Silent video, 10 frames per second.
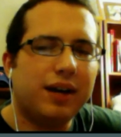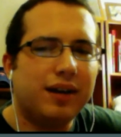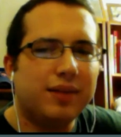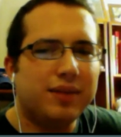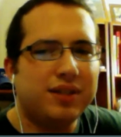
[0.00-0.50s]

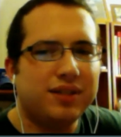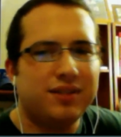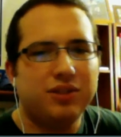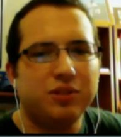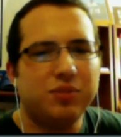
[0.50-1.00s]
I mean
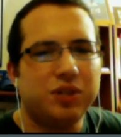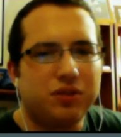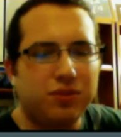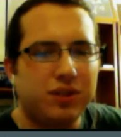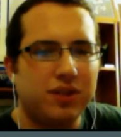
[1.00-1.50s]
it should be
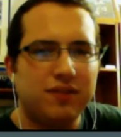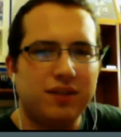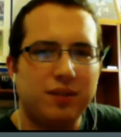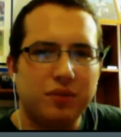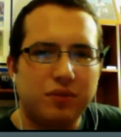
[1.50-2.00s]
noted we did see
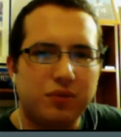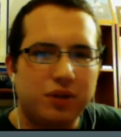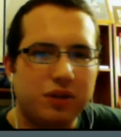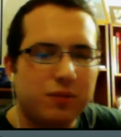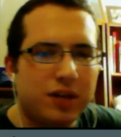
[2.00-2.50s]
episode 3
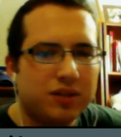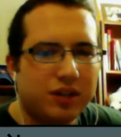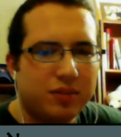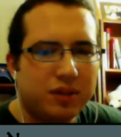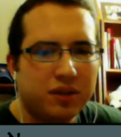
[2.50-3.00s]
in Spanish
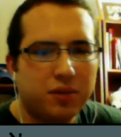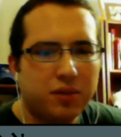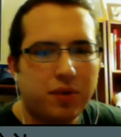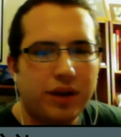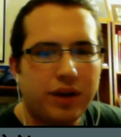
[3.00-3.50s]
like a month ago,
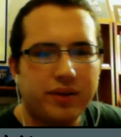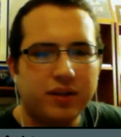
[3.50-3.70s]
but